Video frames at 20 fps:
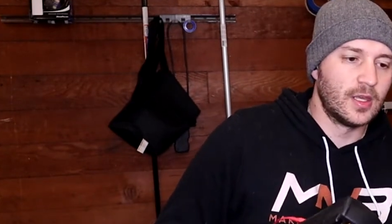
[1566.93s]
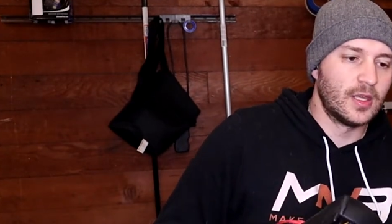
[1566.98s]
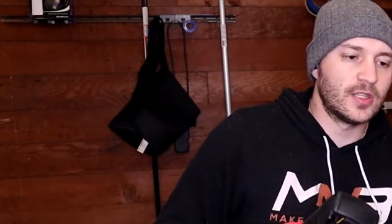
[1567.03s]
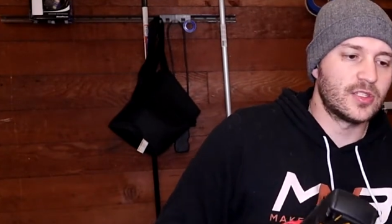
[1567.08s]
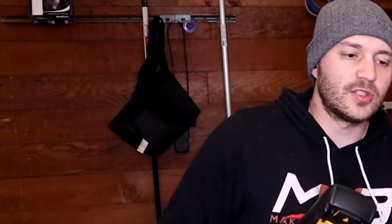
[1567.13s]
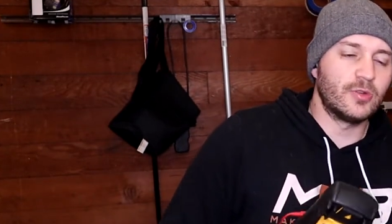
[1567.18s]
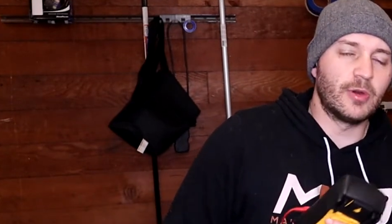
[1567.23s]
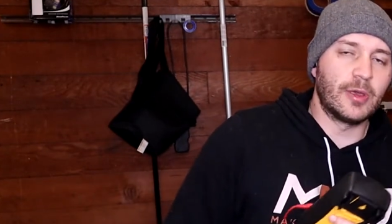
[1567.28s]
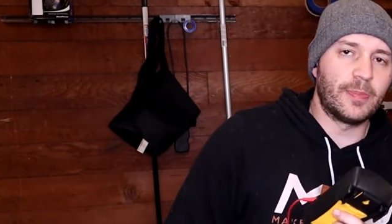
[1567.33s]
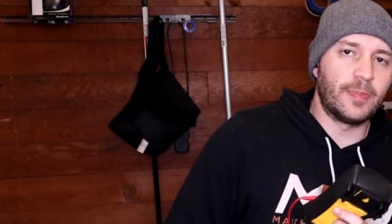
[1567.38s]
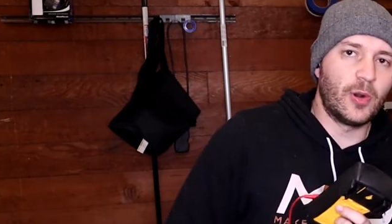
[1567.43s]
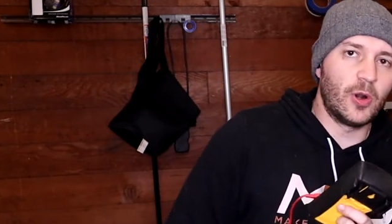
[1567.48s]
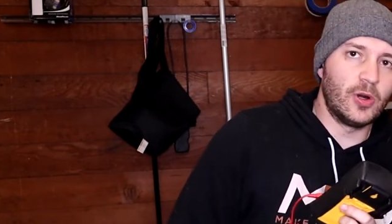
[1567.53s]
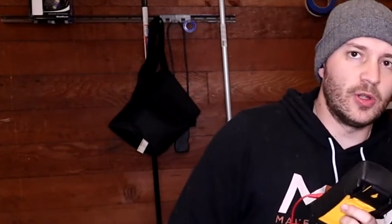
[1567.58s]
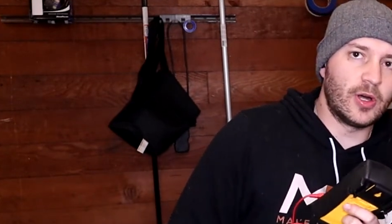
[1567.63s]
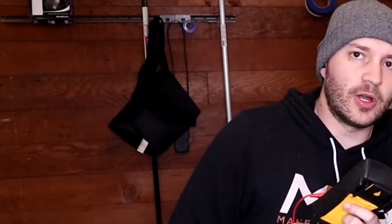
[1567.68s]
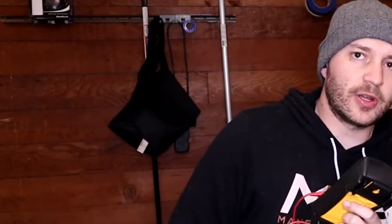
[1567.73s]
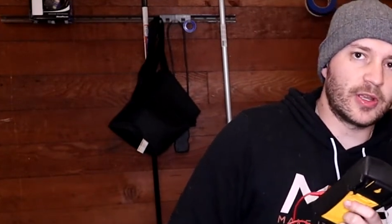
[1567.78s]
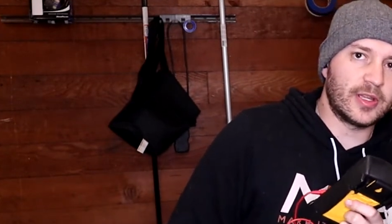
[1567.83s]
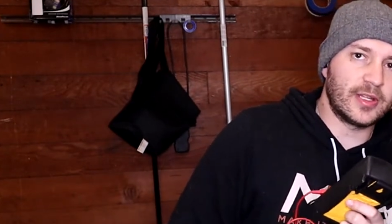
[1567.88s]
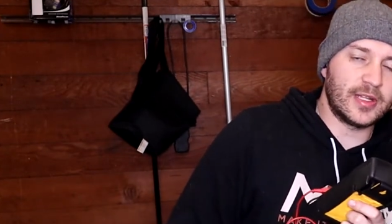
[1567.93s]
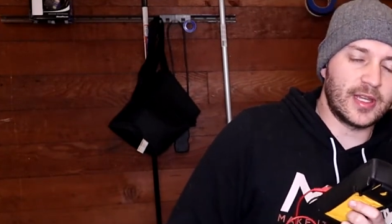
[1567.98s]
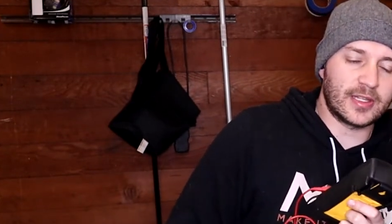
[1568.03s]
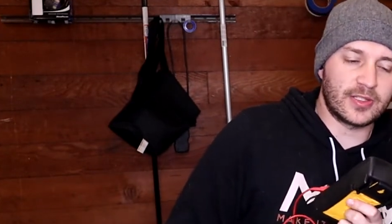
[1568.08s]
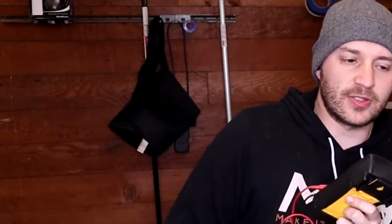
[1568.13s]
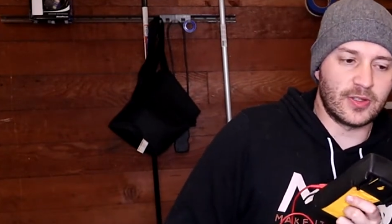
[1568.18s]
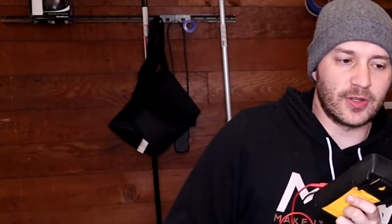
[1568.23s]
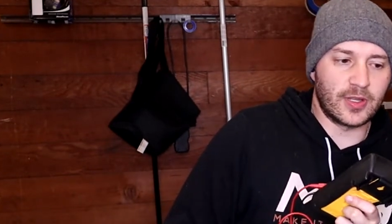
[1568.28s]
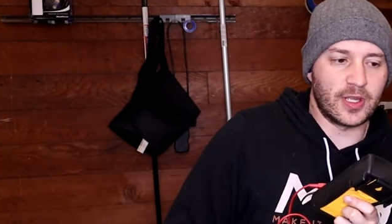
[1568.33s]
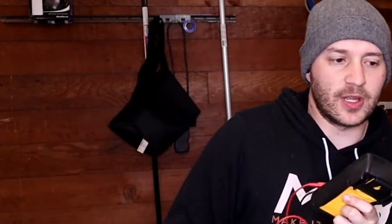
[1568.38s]
So we pull our
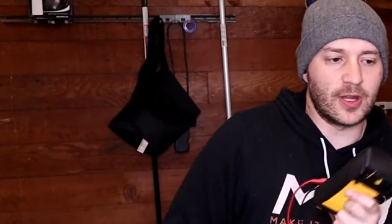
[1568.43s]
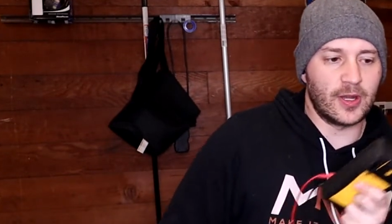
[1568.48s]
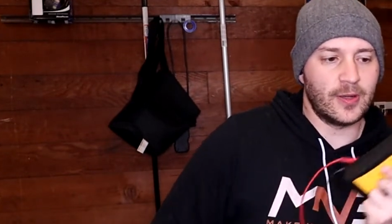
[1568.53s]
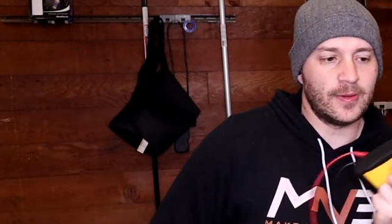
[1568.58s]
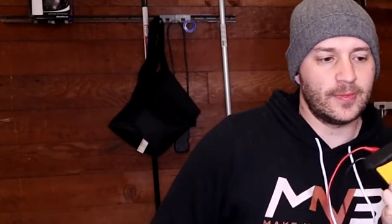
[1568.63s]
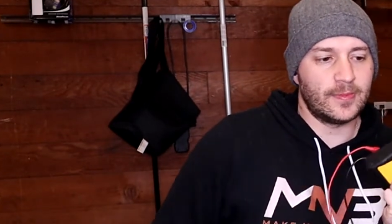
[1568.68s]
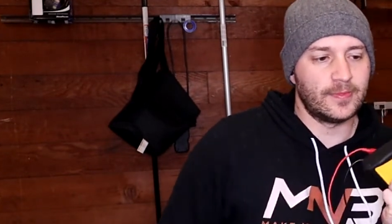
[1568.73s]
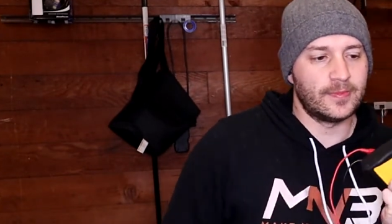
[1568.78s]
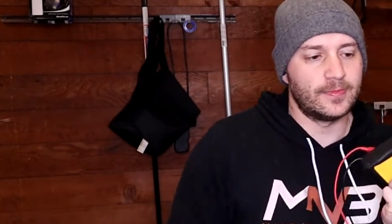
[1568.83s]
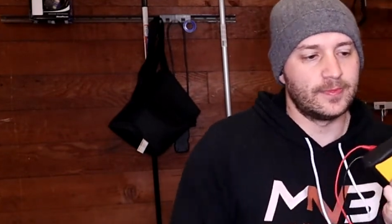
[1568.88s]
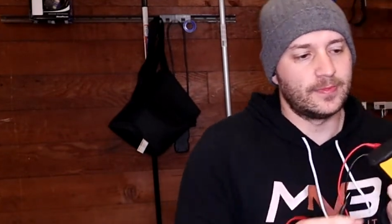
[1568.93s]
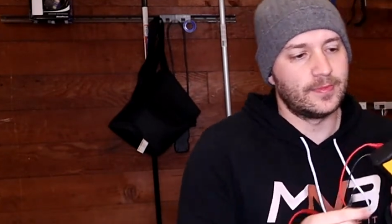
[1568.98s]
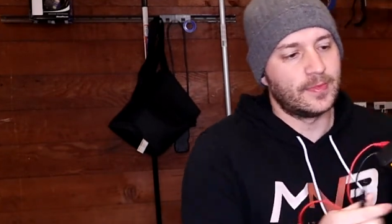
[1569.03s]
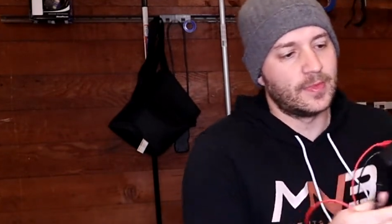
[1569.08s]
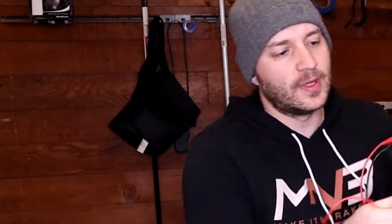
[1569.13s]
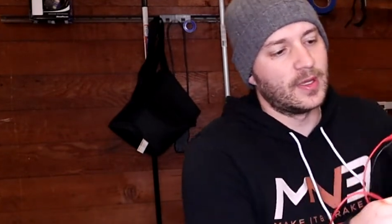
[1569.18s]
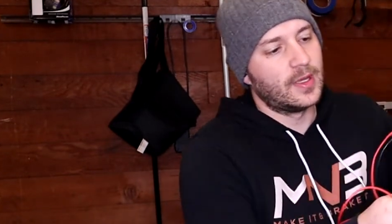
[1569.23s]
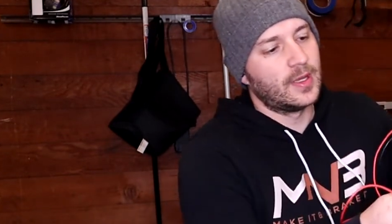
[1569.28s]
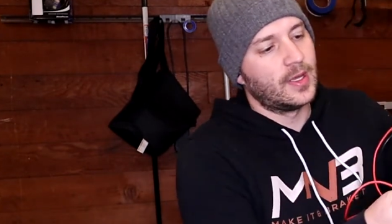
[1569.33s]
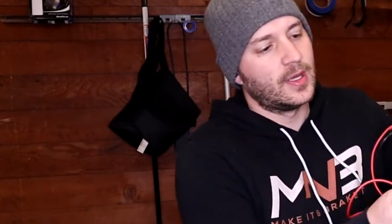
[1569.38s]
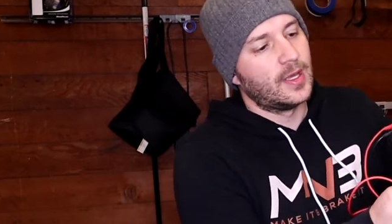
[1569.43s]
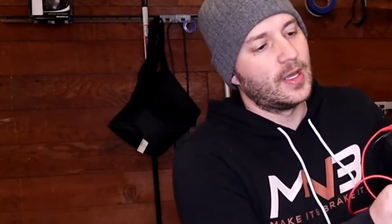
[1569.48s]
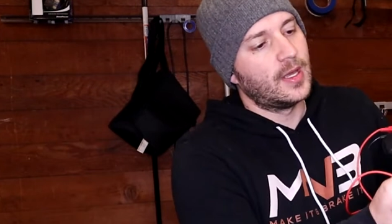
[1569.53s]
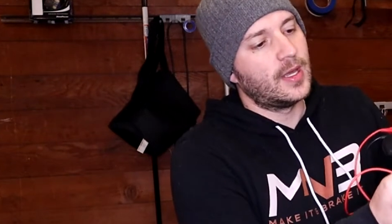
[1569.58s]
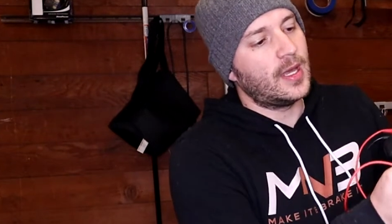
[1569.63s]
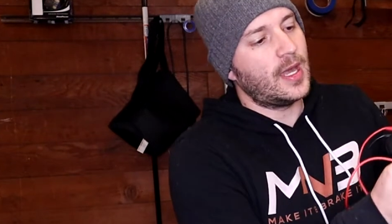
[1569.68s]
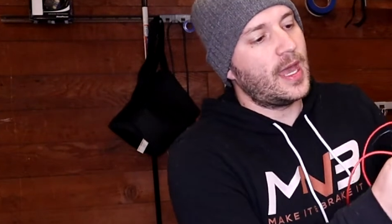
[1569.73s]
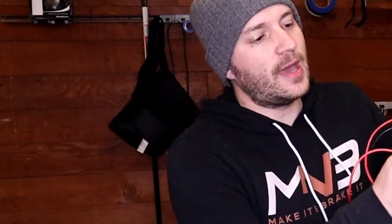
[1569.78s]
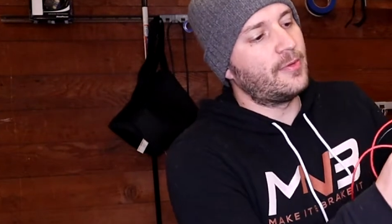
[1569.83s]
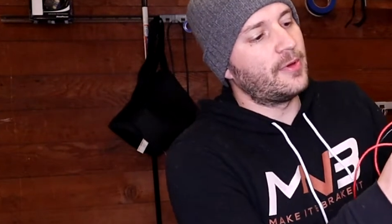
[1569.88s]
connector here,
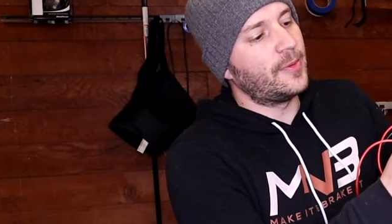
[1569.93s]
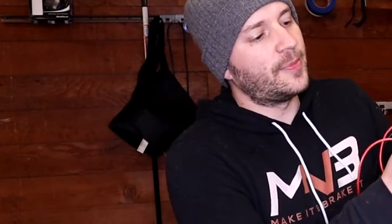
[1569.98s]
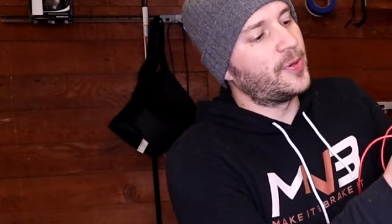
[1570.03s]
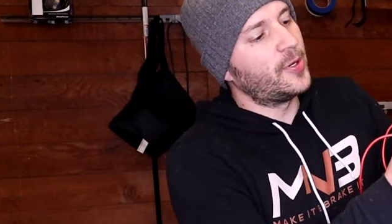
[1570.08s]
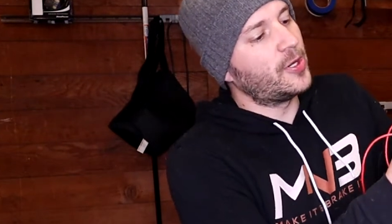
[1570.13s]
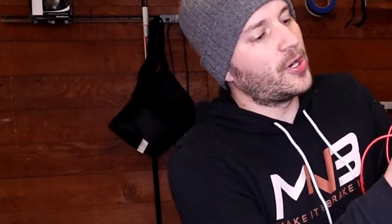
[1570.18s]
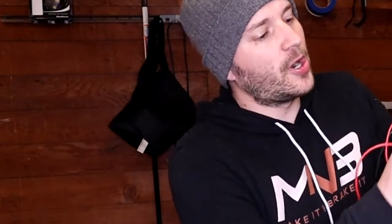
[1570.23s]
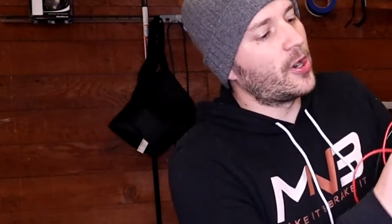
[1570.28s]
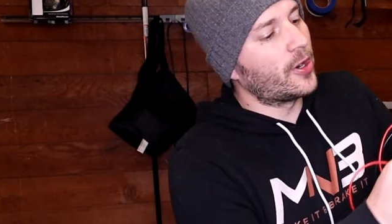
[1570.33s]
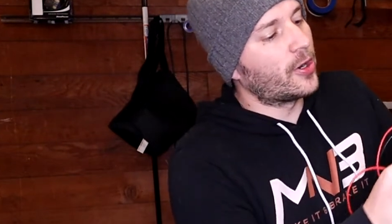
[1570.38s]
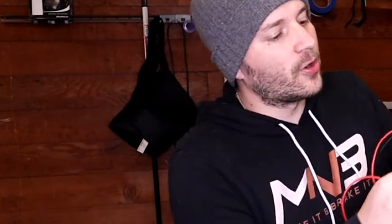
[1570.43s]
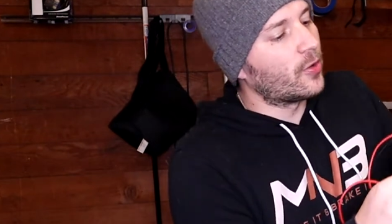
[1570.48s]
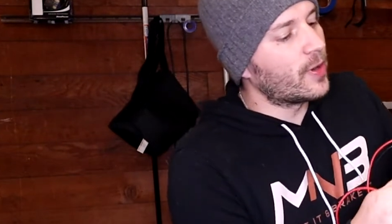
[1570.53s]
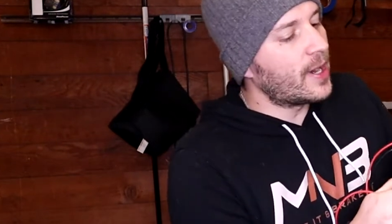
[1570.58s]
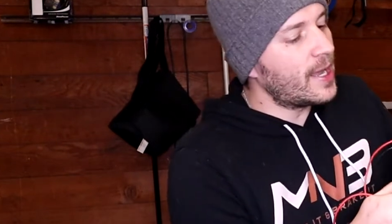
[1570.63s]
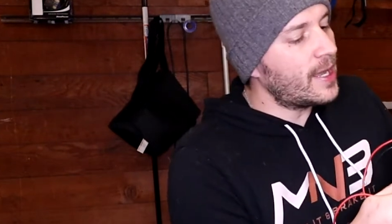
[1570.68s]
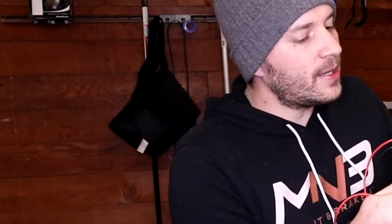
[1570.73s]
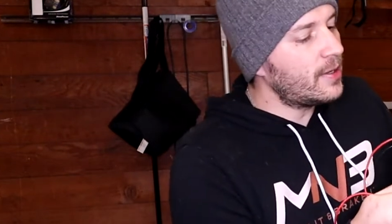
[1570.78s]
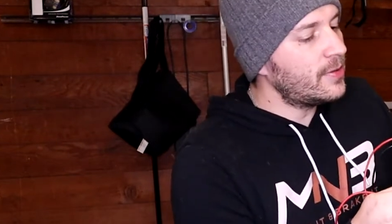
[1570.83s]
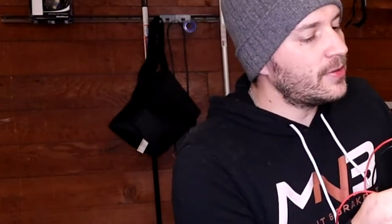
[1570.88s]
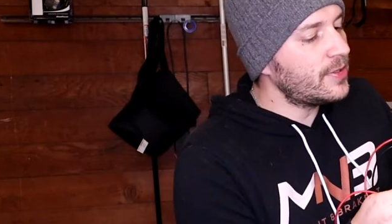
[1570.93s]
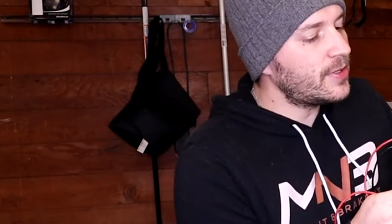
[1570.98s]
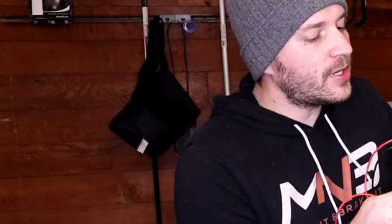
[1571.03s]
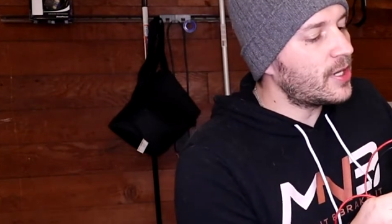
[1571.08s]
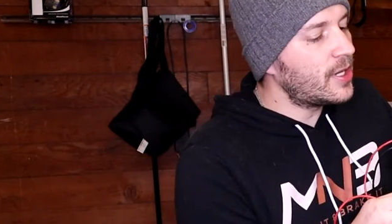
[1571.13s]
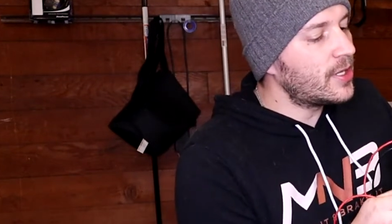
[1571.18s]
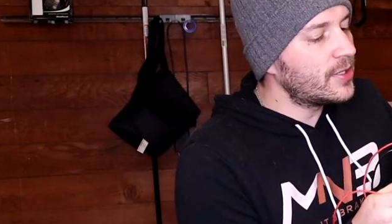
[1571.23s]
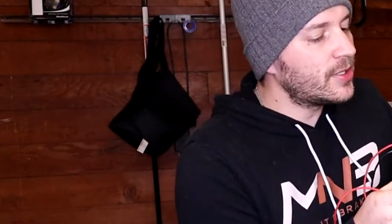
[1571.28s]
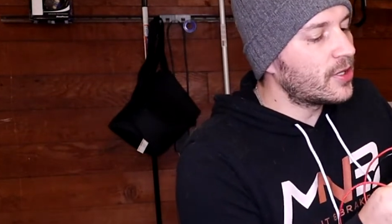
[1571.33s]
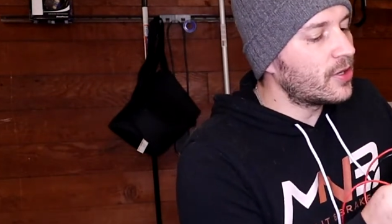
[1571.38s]
and we put our ground
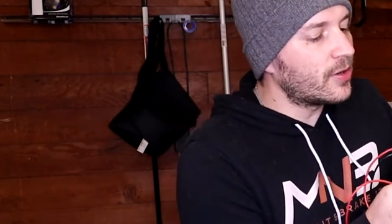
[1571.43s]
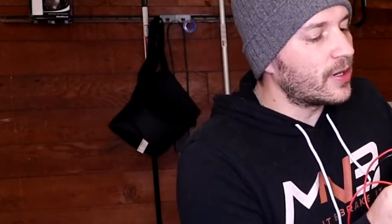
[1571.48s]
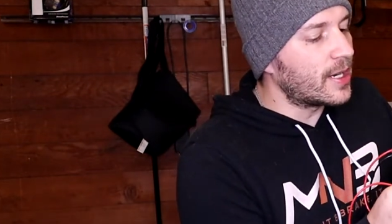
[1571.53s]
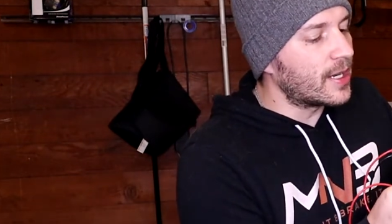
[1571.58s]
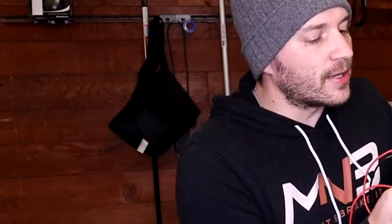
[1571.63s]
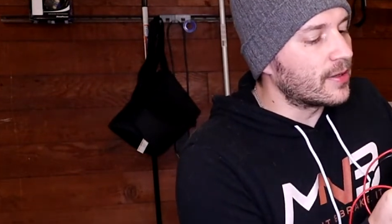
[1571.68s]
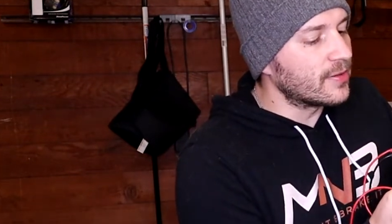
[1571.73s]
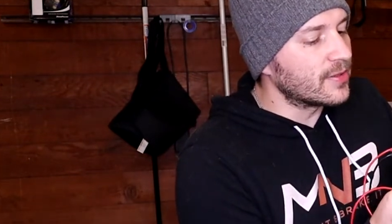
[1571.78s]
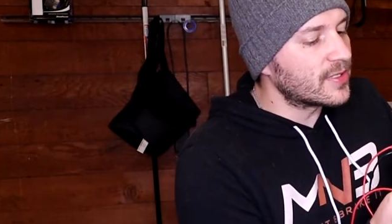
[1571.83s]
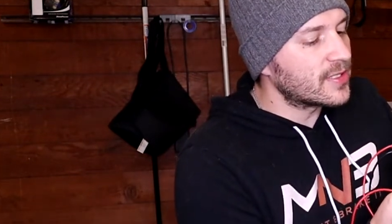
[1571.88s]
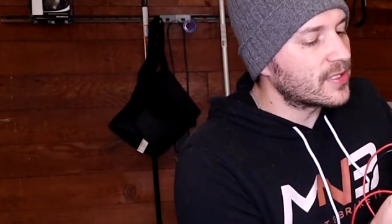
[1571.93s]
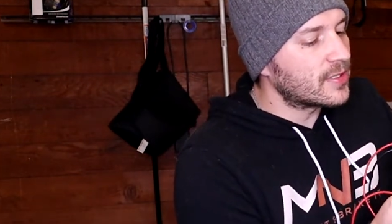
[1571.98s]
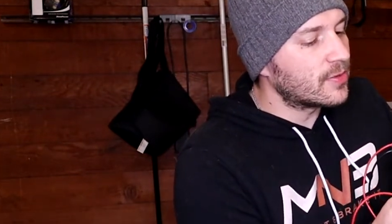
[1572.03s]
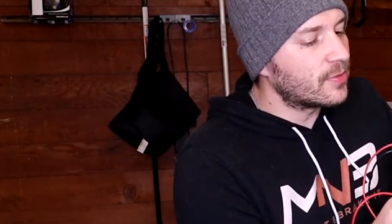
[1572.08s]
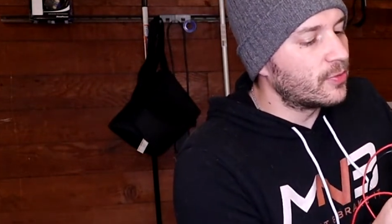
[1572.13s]
on the ground,